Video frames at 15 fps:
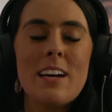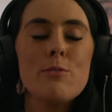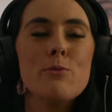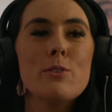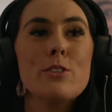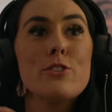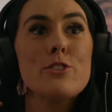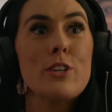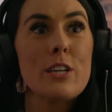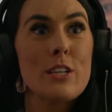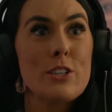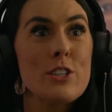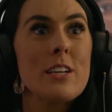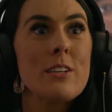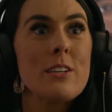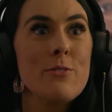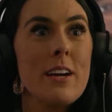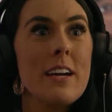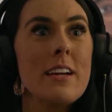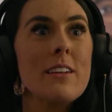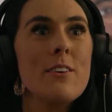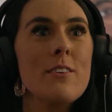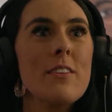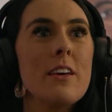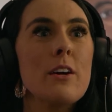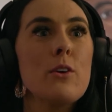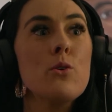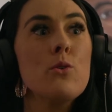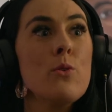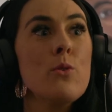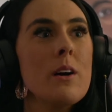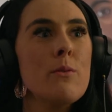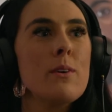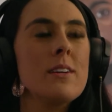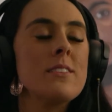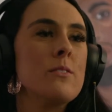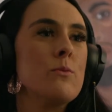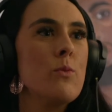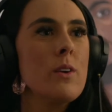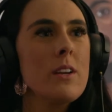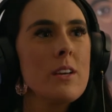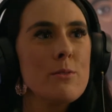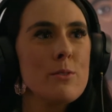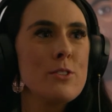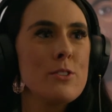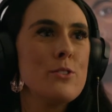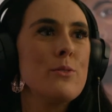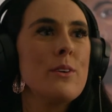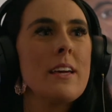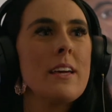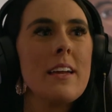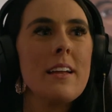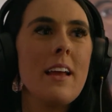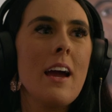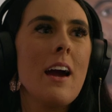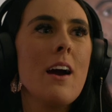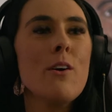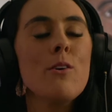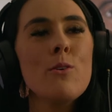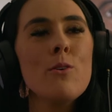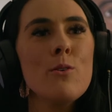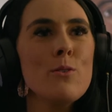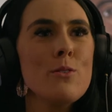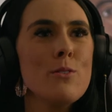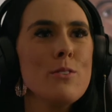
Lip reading: restriction, right, on like who I was and what I was doing and how